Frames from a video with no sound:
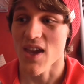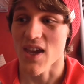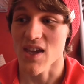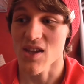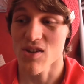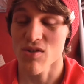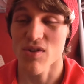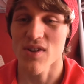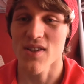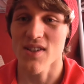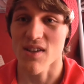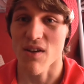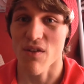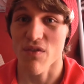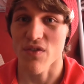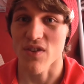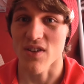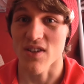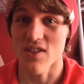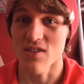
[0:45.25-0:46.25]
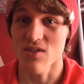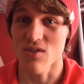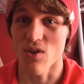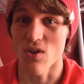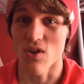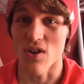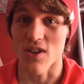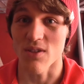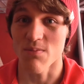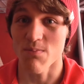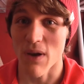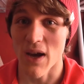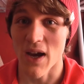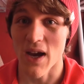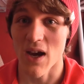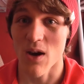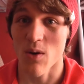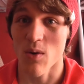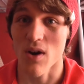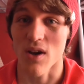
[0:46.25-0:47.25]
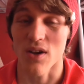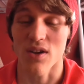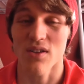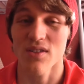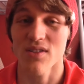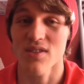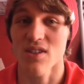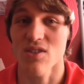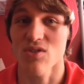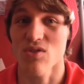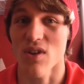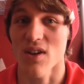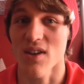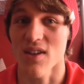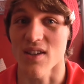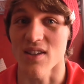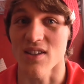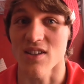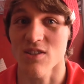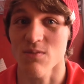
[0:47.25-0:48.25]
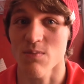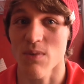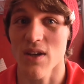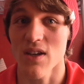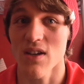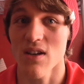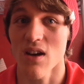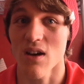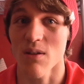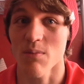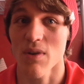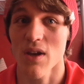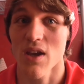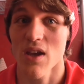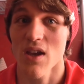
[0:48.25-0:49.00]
increase everything he's got, his power. I know he said trying to get his speed up,